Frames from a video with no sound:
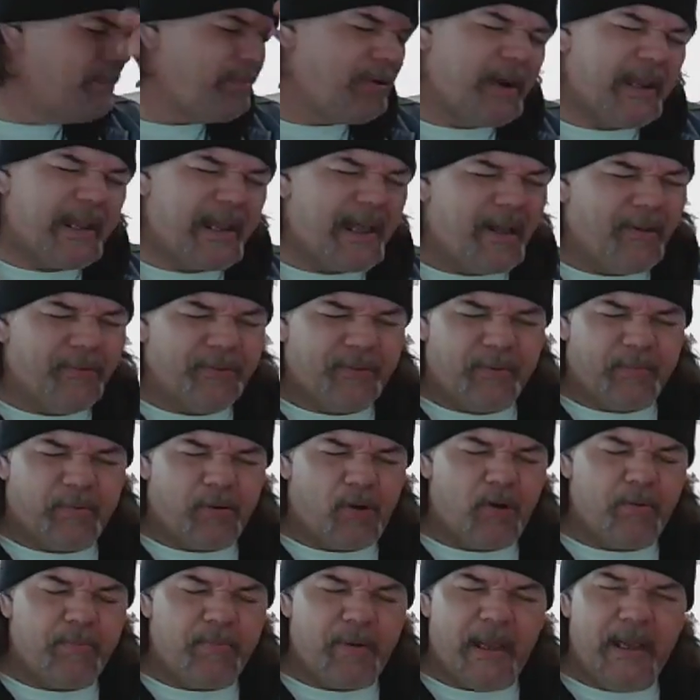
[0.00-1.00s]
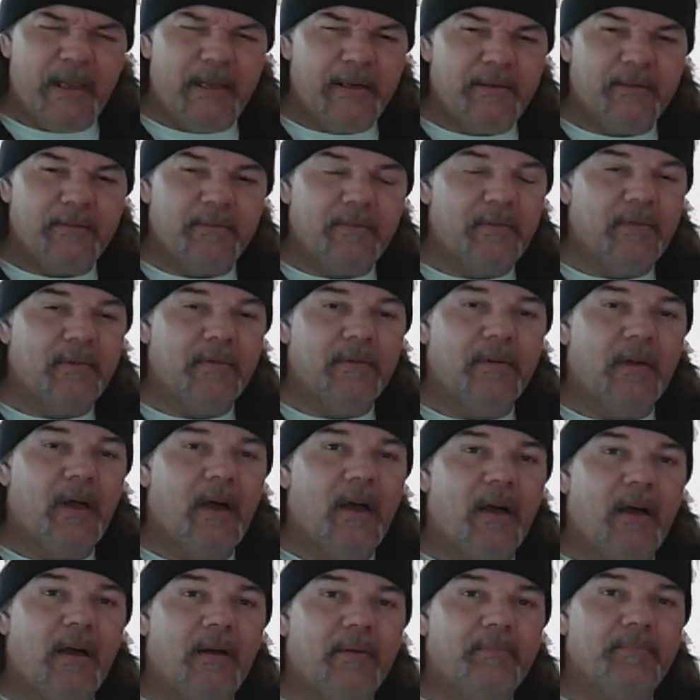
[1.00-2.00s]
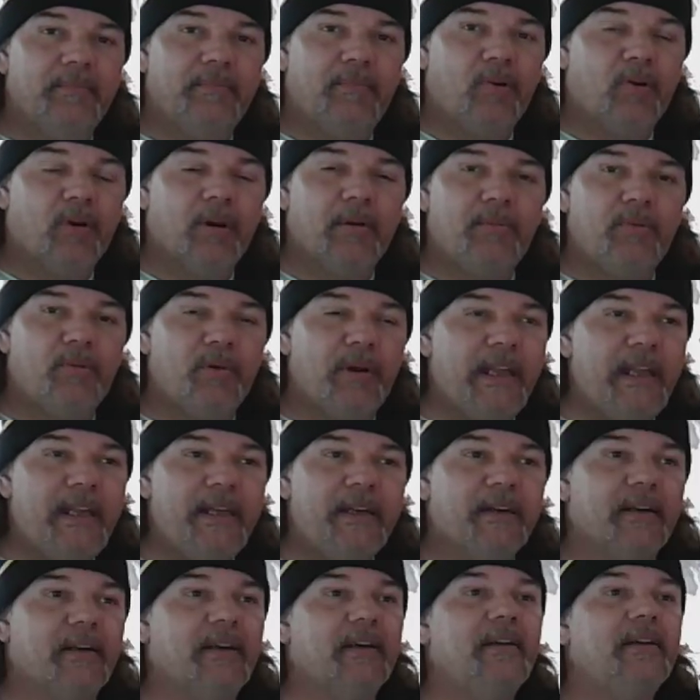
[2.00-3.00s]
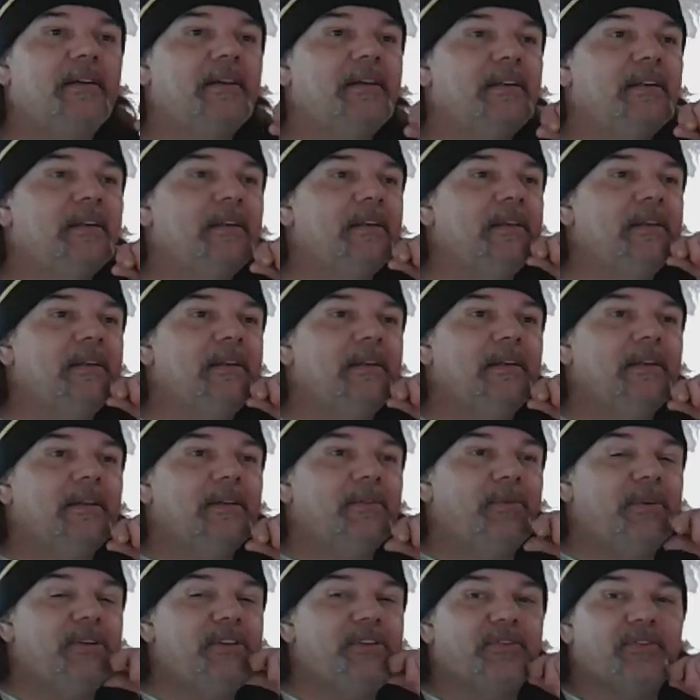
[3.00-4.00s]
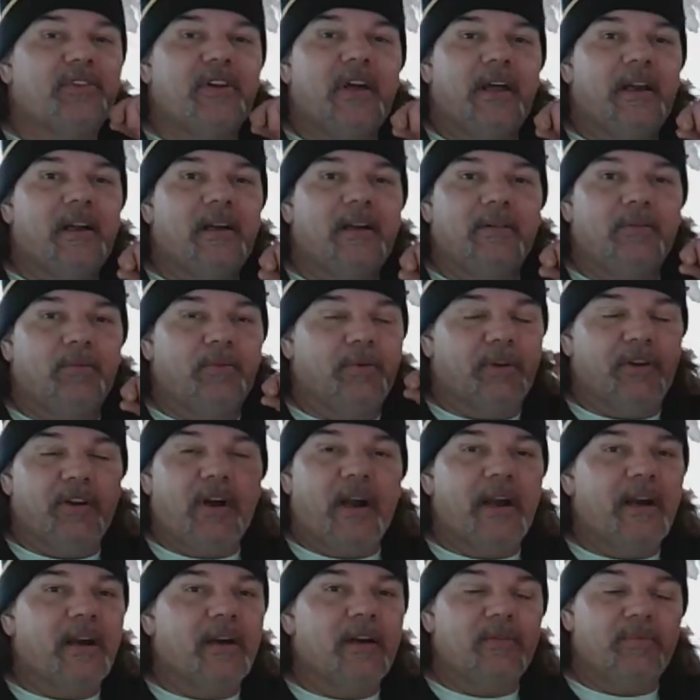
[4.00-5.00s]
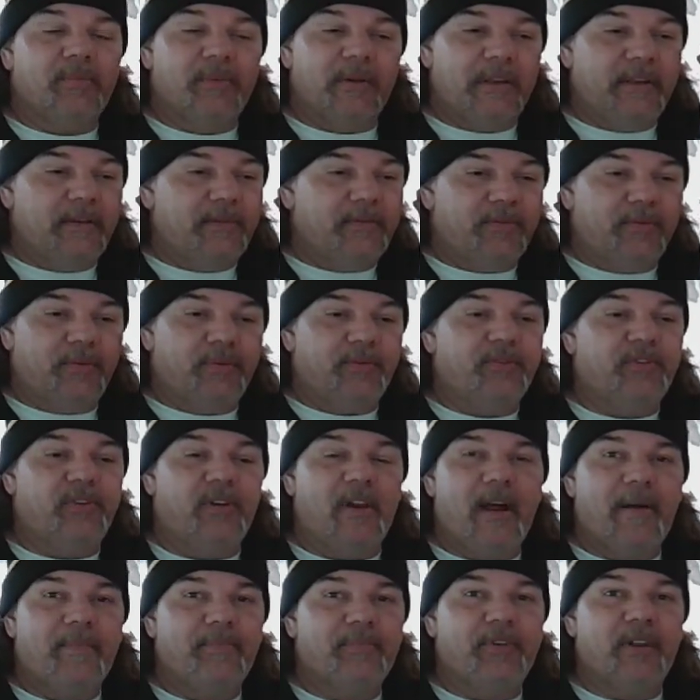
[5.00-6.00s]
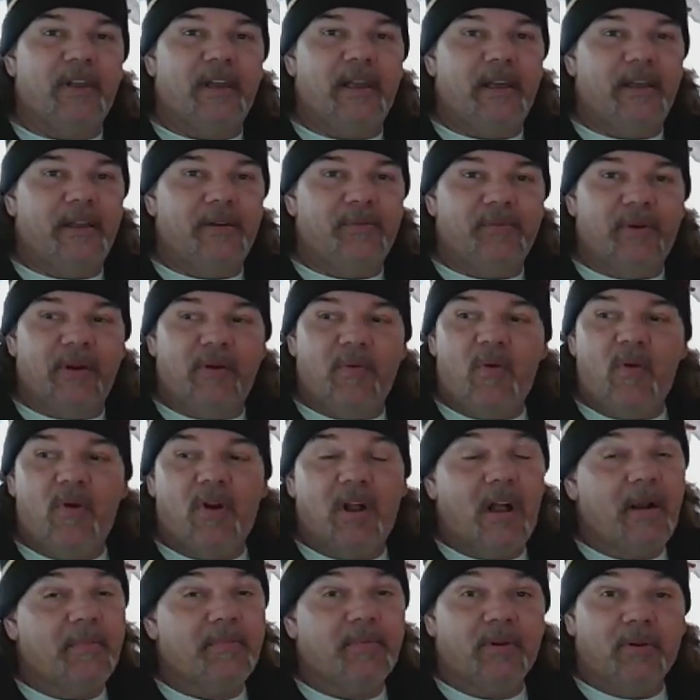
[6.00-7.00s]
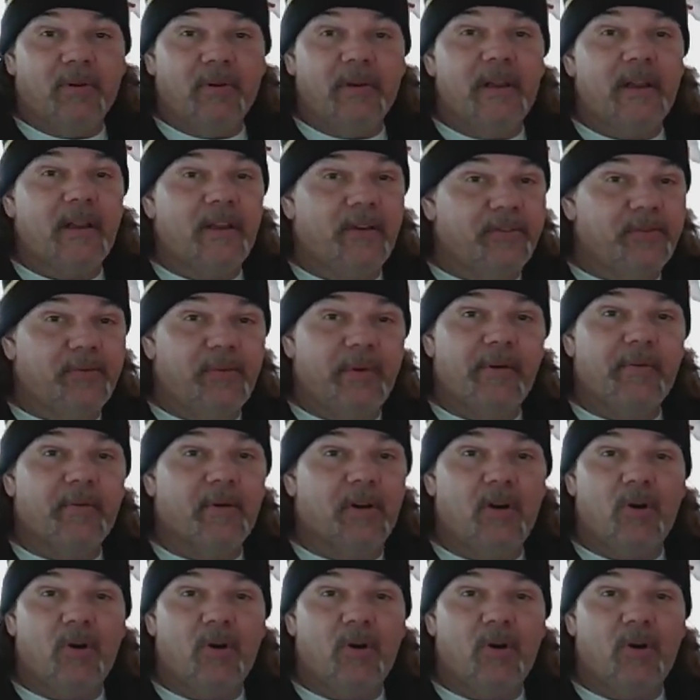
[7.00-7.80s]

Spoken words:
break out the propane portable heater. We just kind of were tired. We slept, and we woke up early because we were